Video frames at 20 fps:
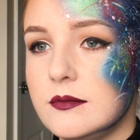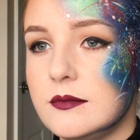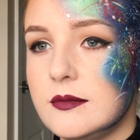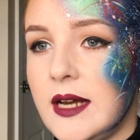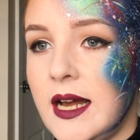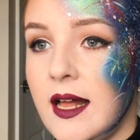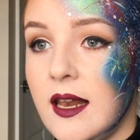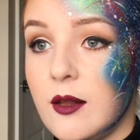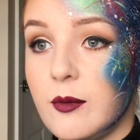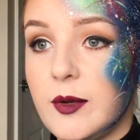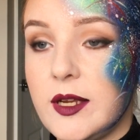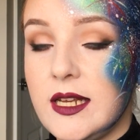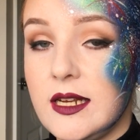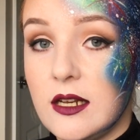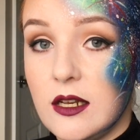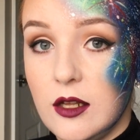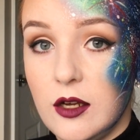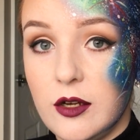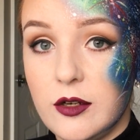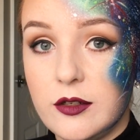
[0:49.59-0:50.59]

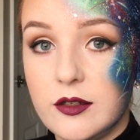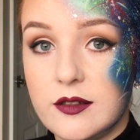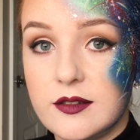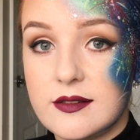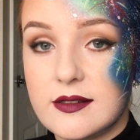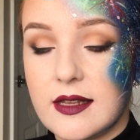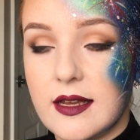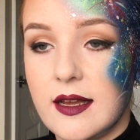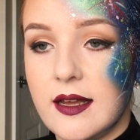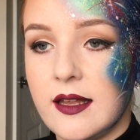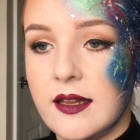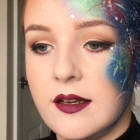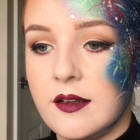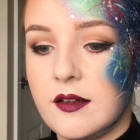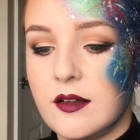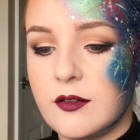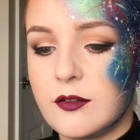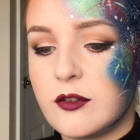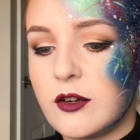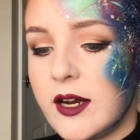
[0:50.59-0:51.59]
Halloween looks, and
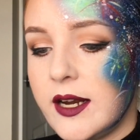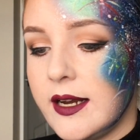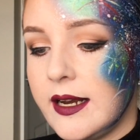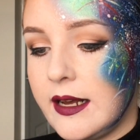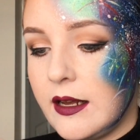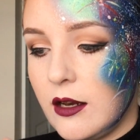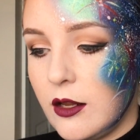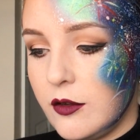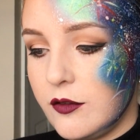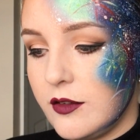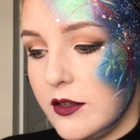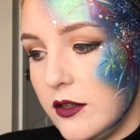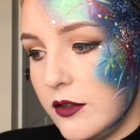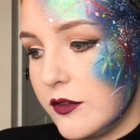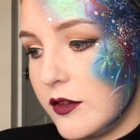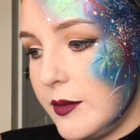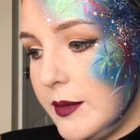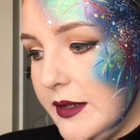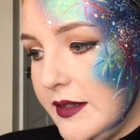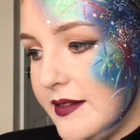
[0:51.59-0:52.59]
I was trying out loads of
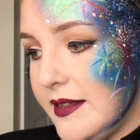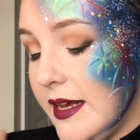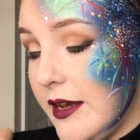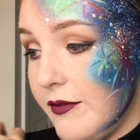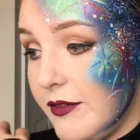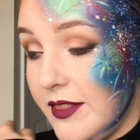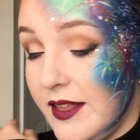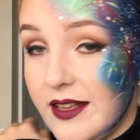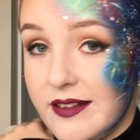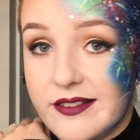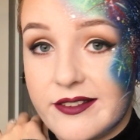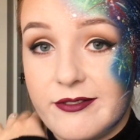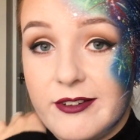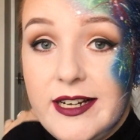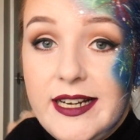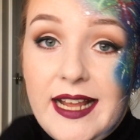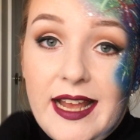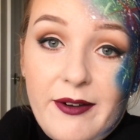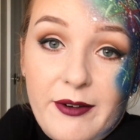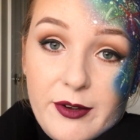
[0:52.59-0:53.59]
looks on myself, and that's
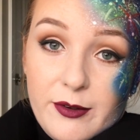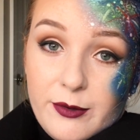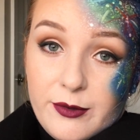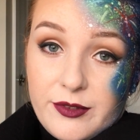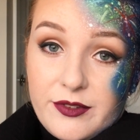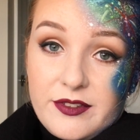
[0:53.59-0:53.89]
really how it all